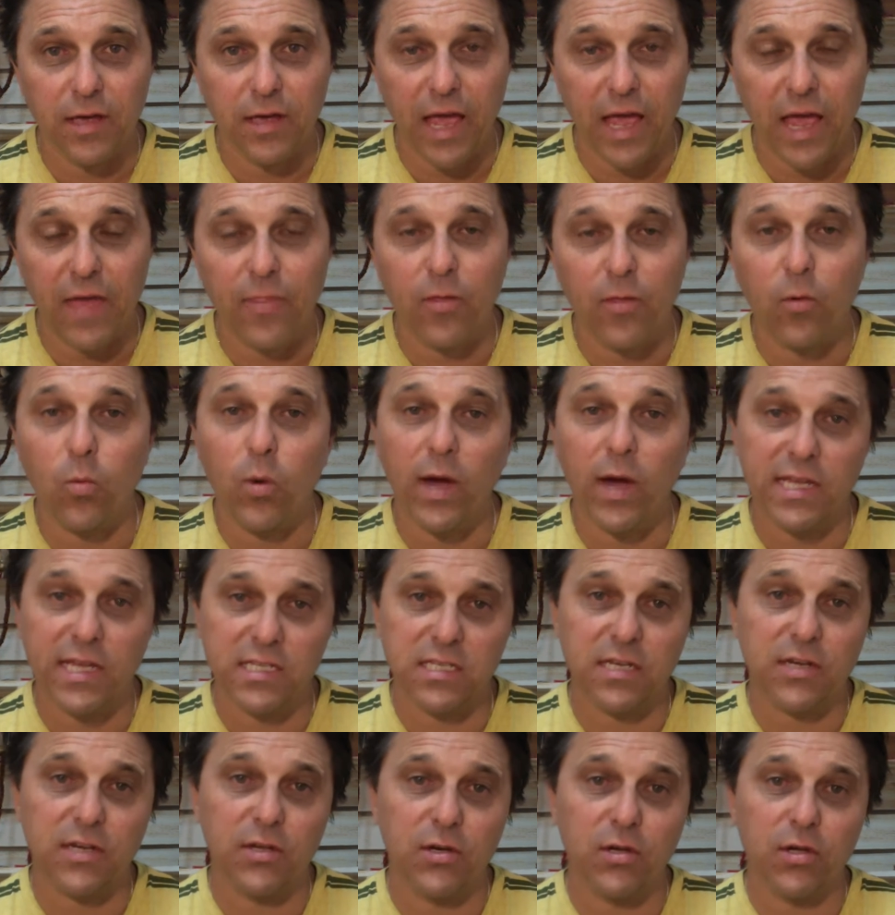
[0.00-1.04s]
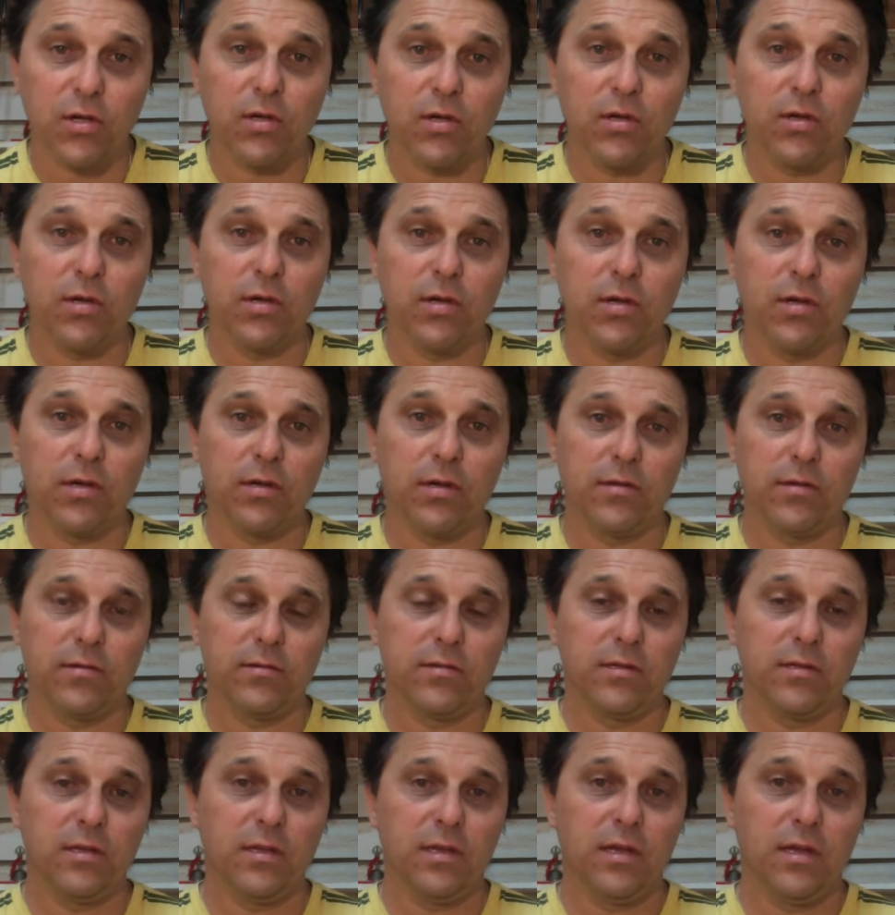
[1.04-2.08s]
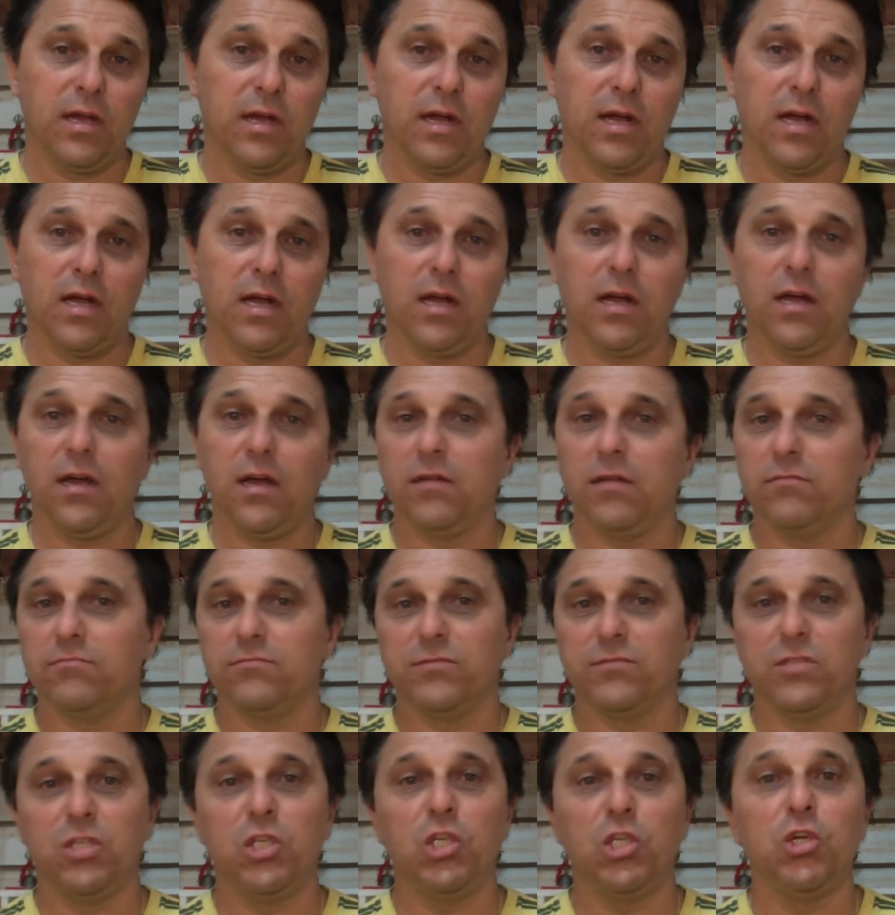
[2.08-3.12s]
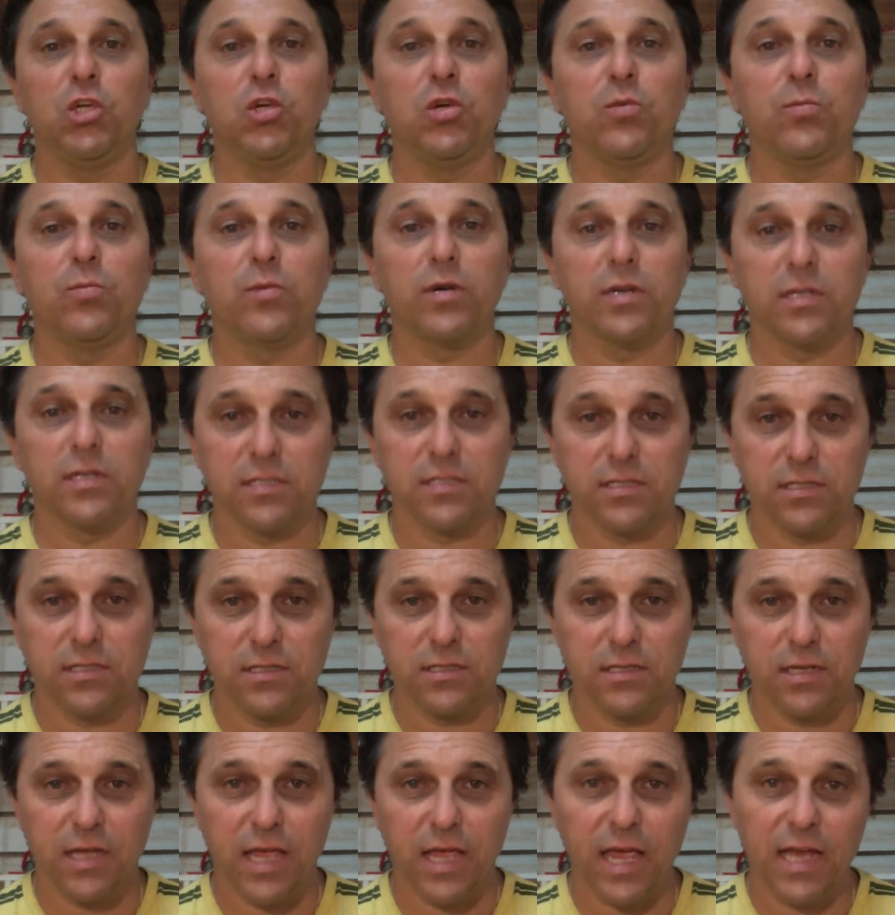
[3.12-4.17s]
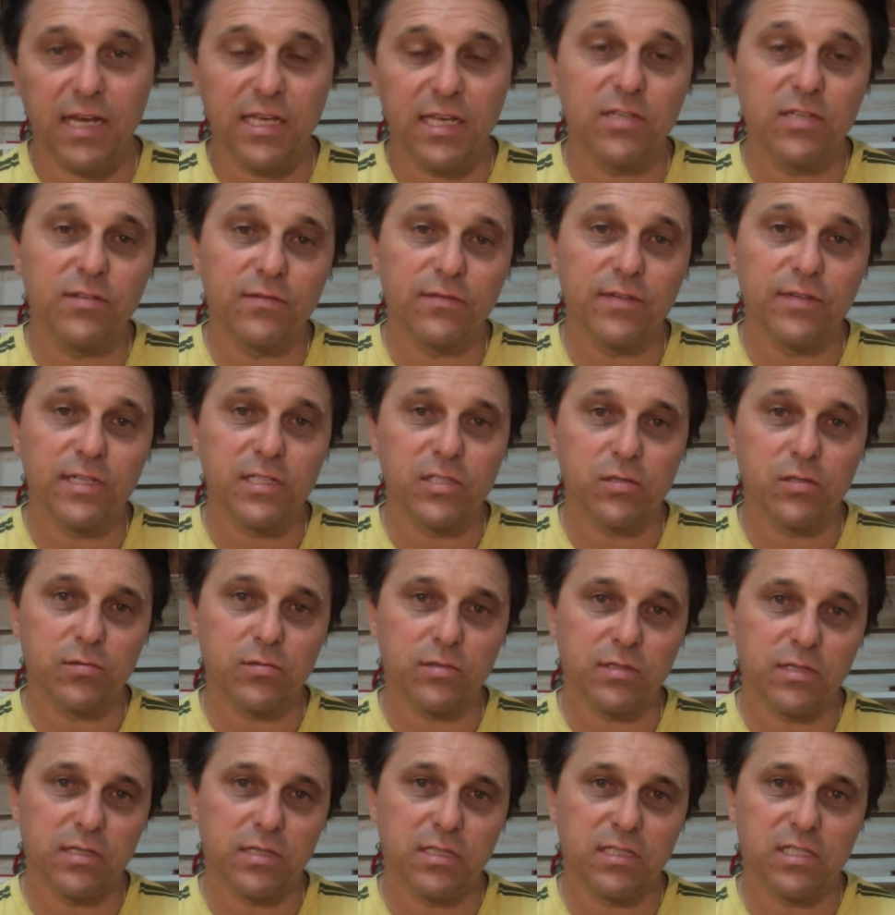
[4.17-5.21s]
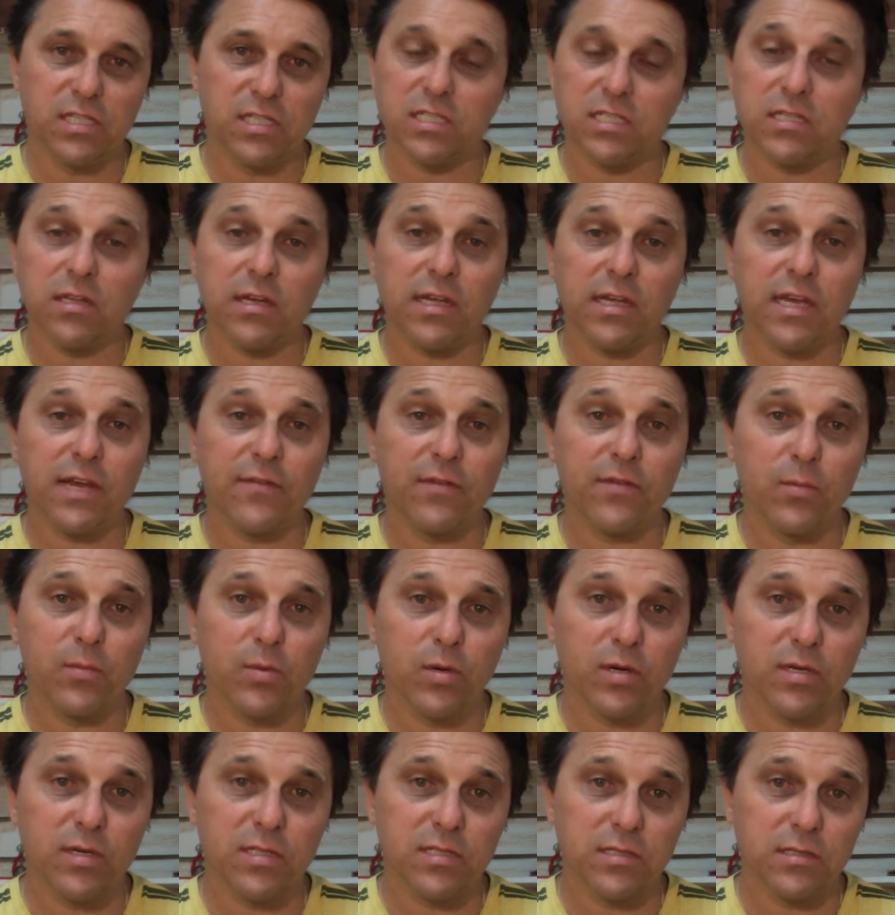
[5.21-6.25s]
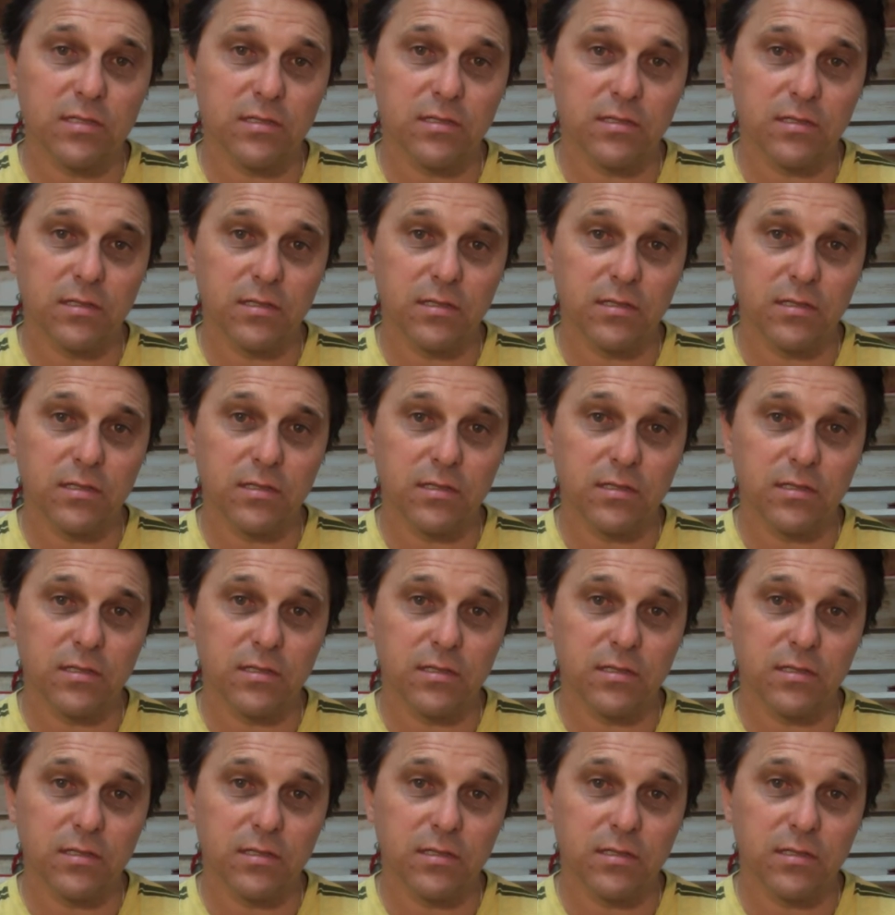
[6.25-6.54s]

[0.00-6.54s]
And the ways it can occur are numerous and individual, just like every person.